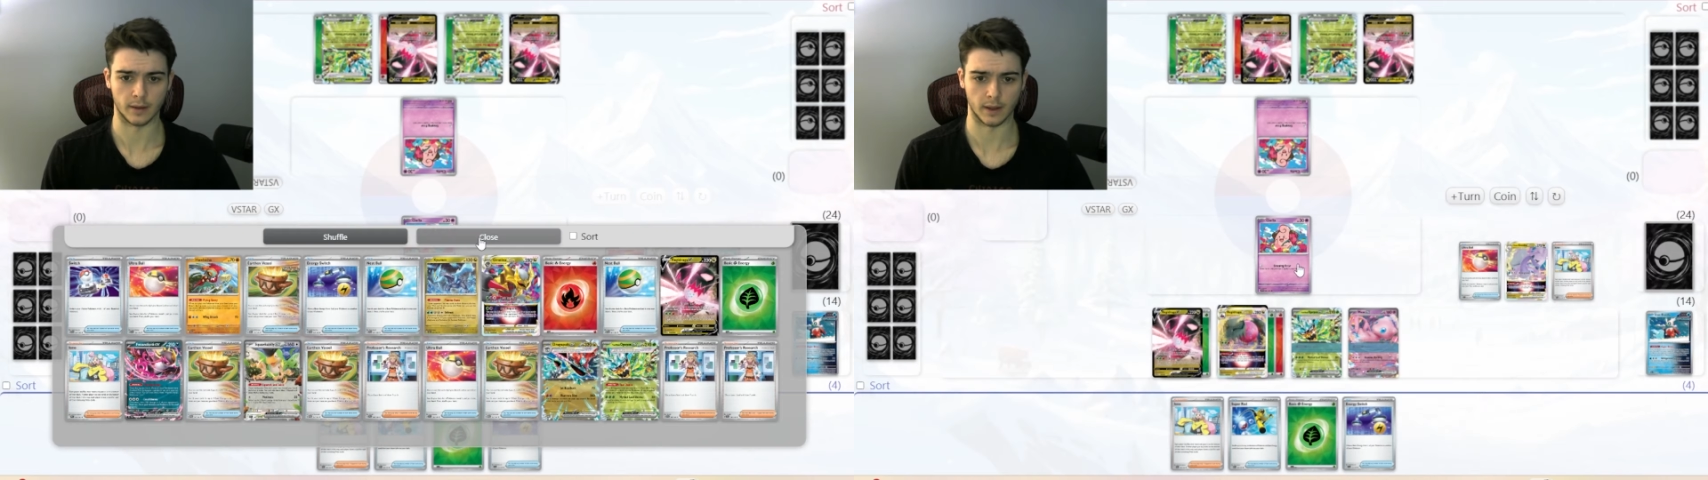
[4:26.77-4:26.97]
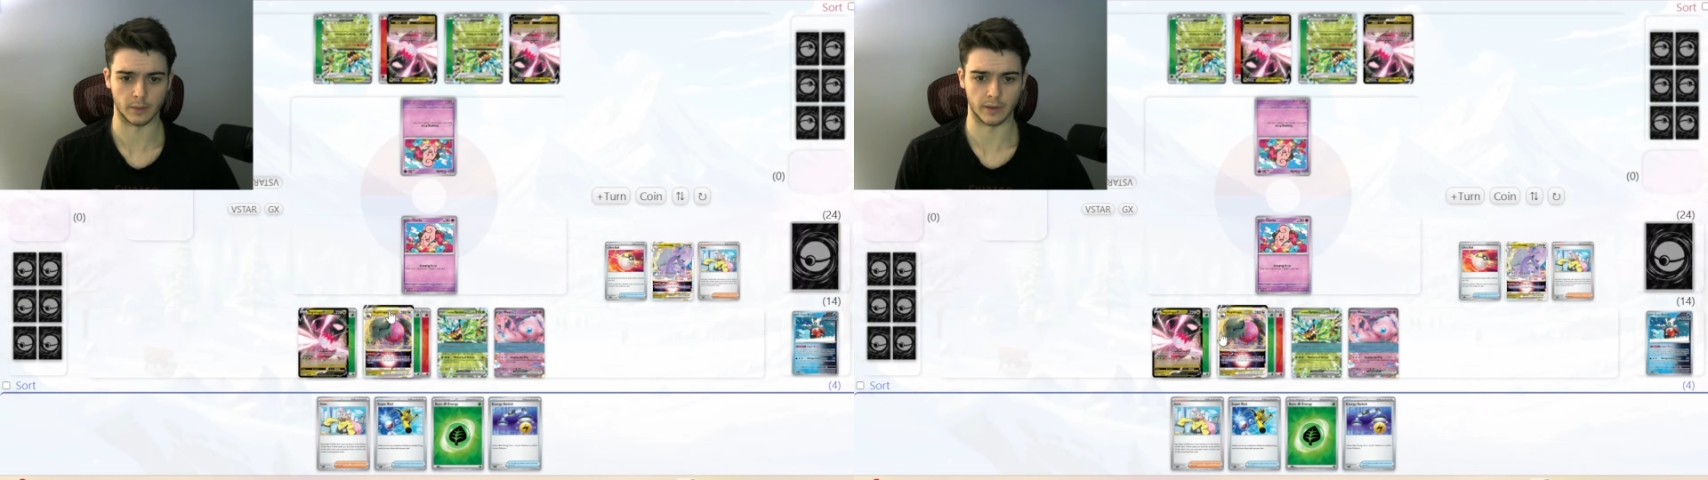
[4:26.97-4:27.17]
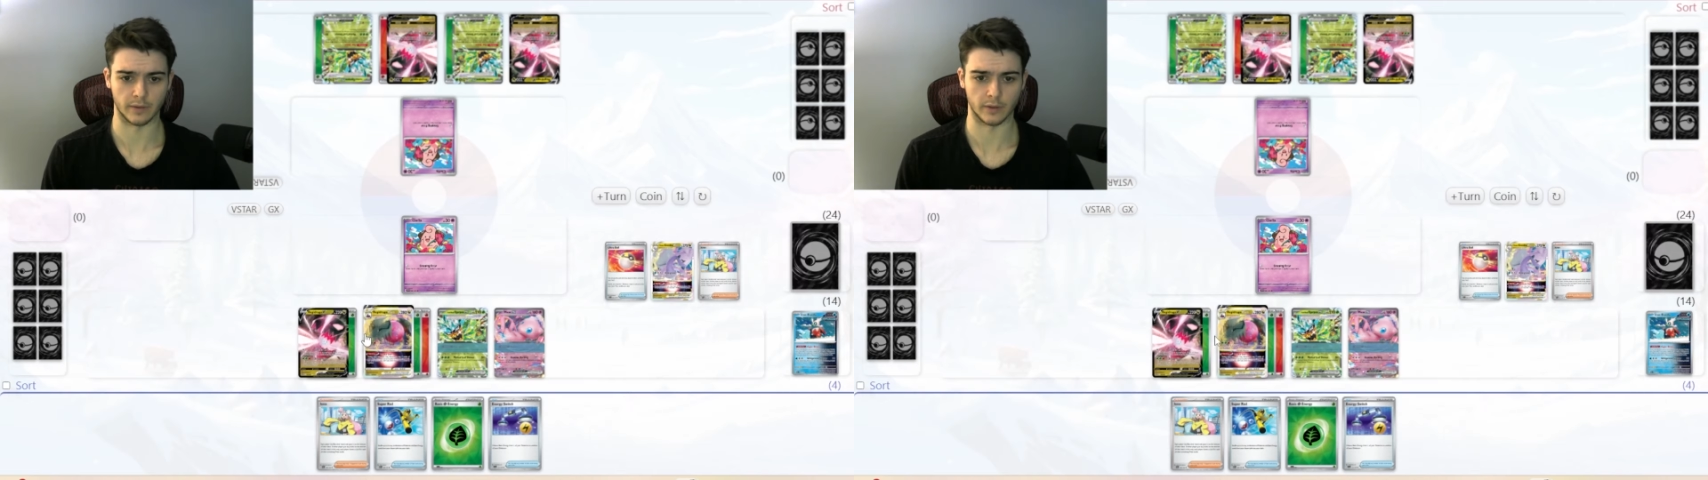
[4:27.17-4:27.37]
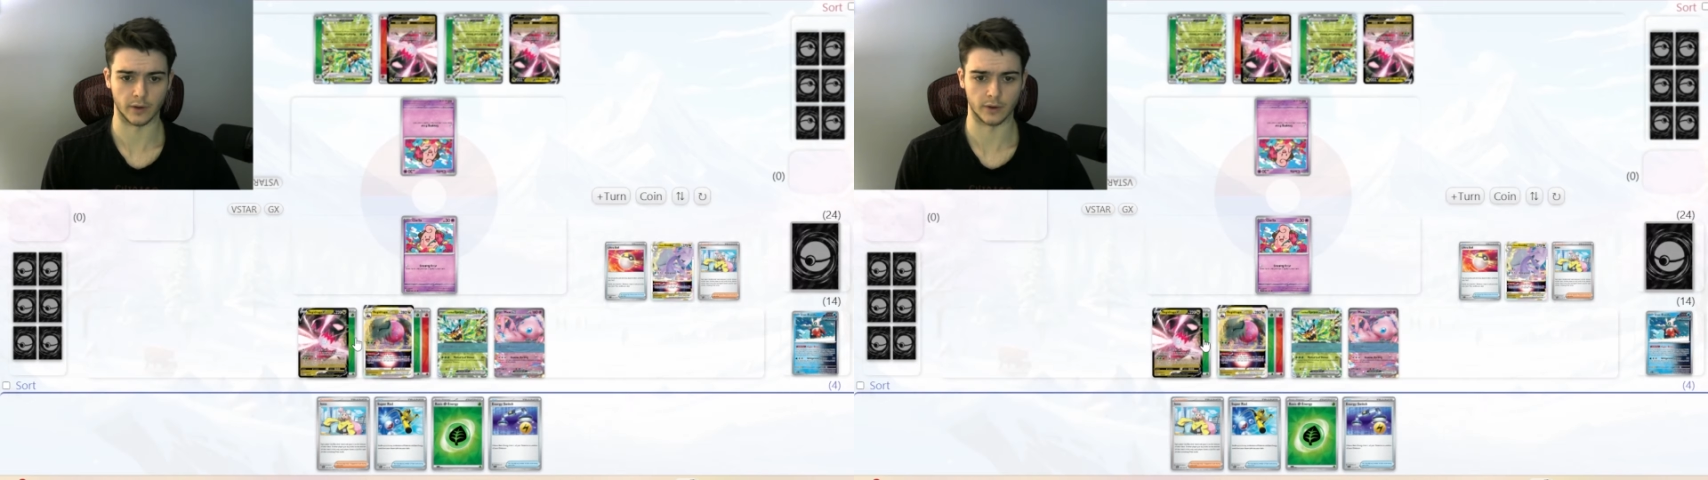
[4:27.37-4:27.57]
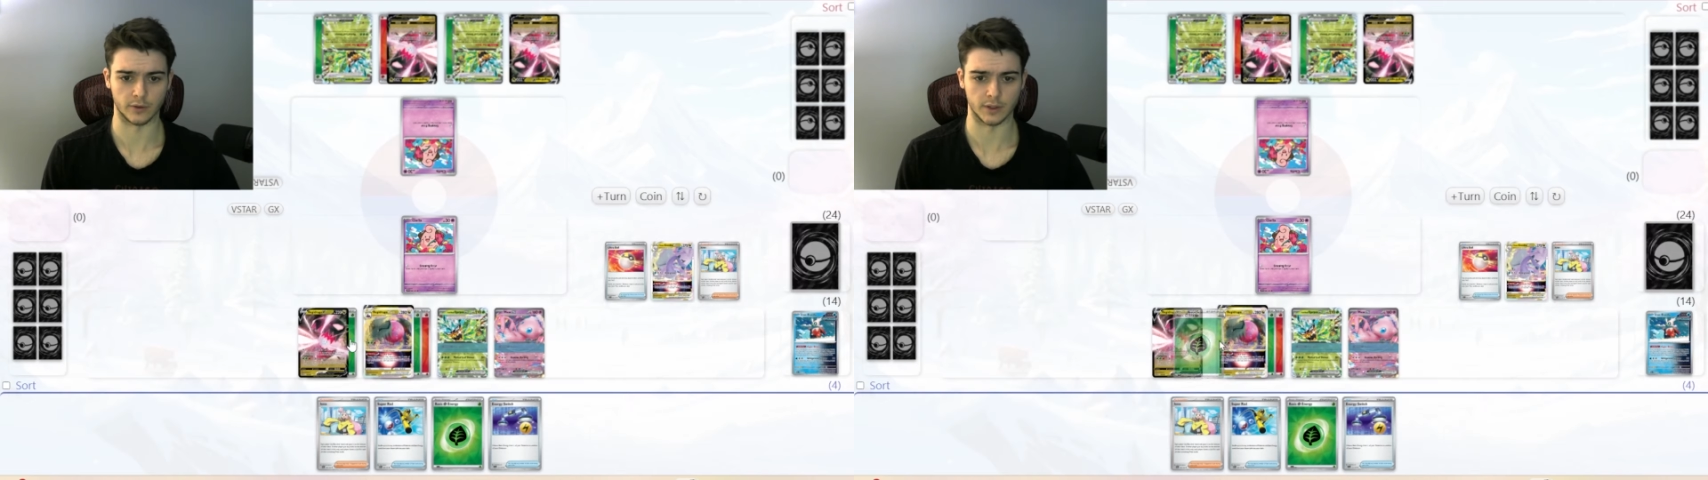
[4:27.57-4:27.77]
And we have all of our
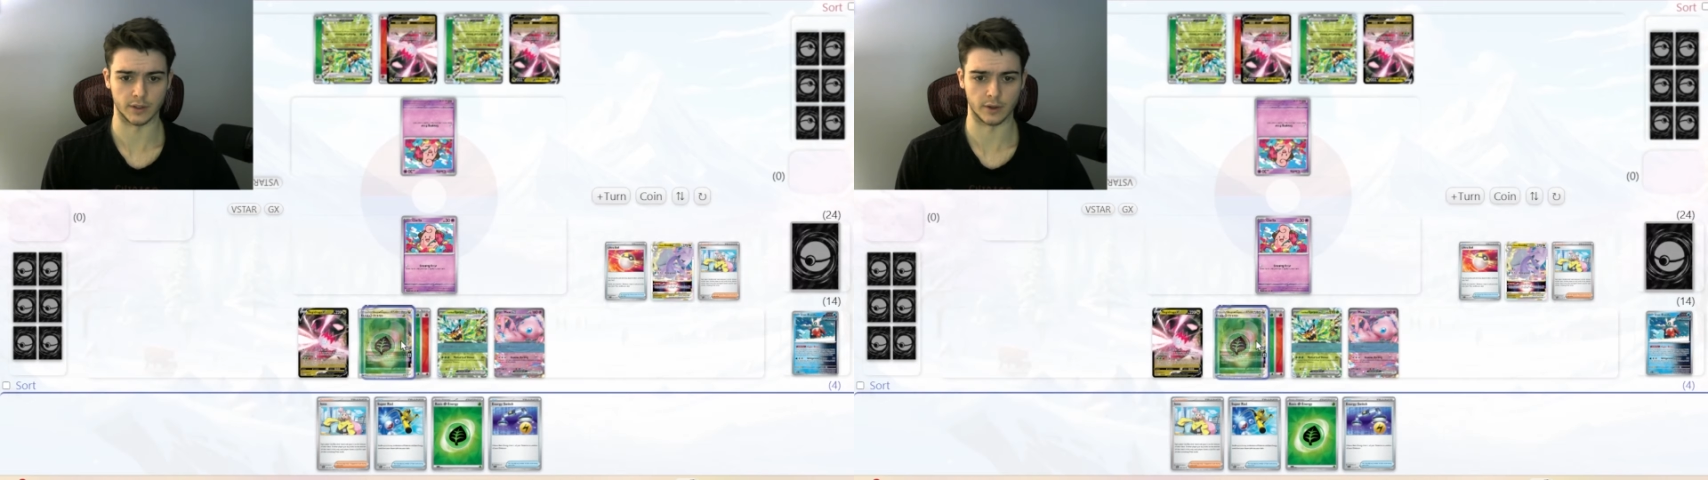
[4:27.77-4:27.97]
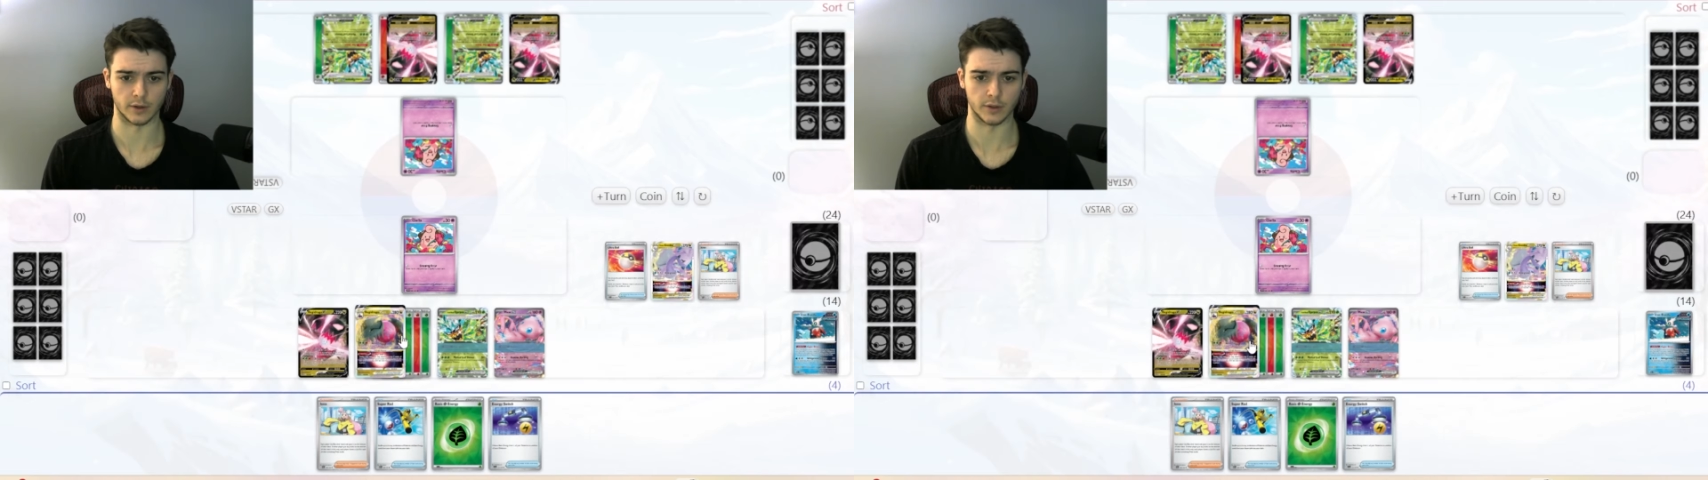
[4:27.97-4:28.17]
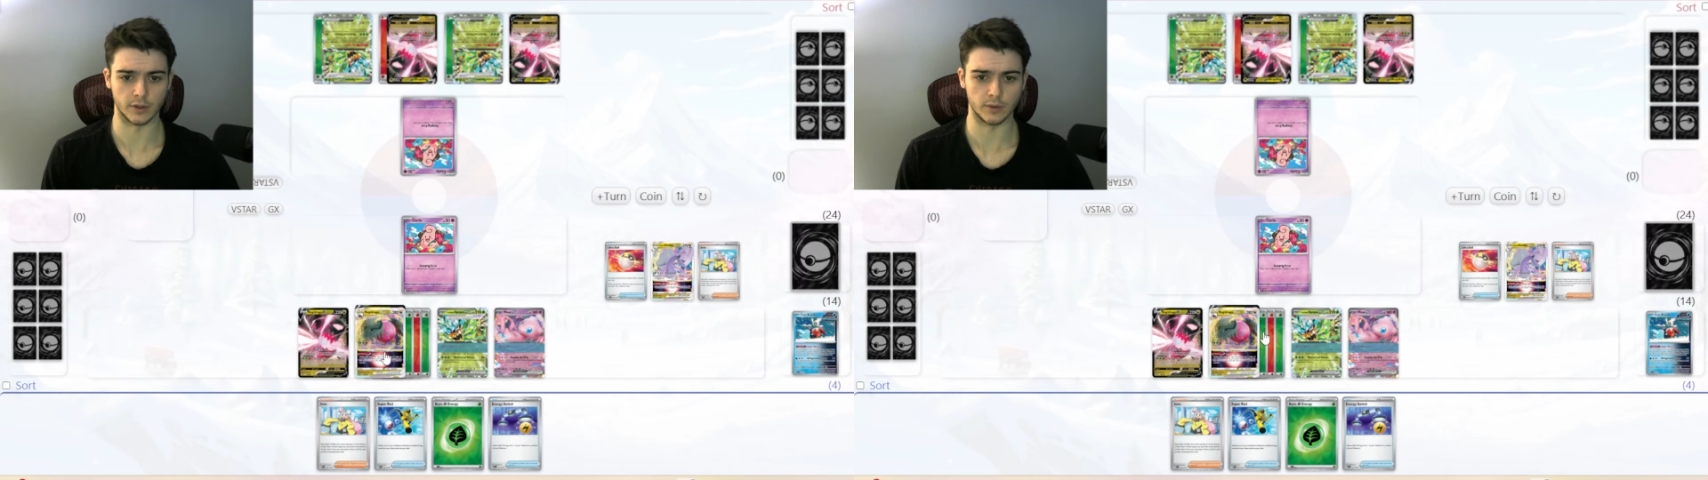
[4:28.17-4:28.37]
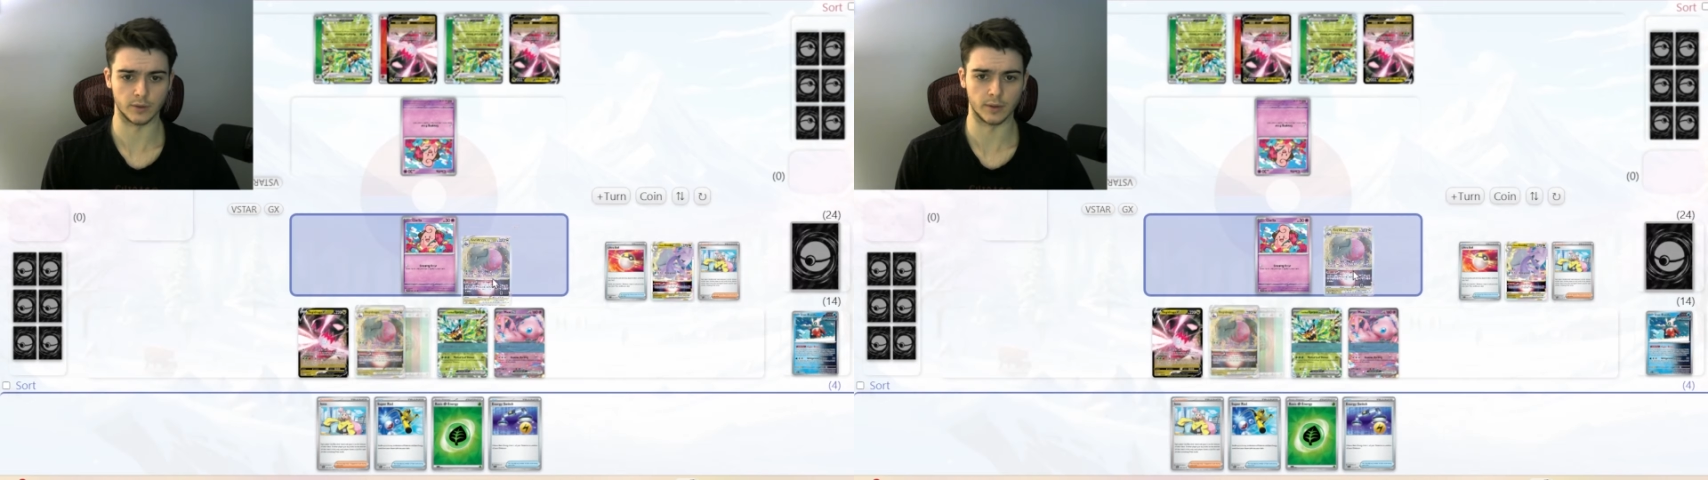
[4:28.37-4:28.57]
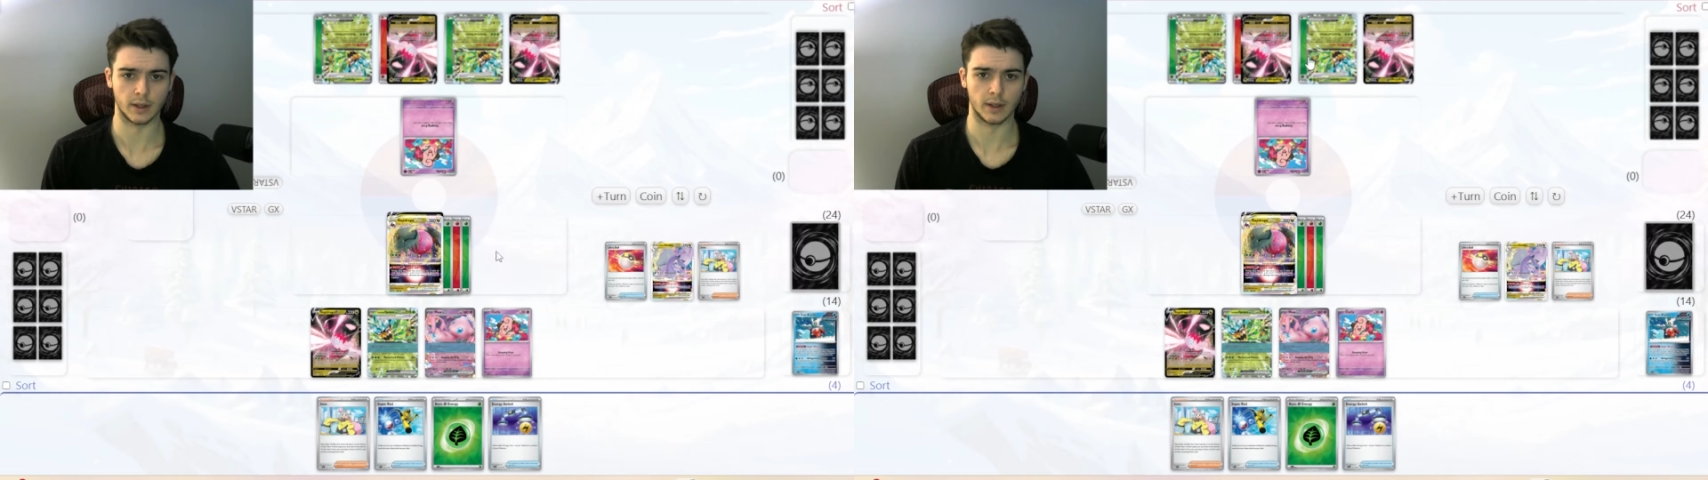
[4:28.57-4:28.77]
energies on our dude.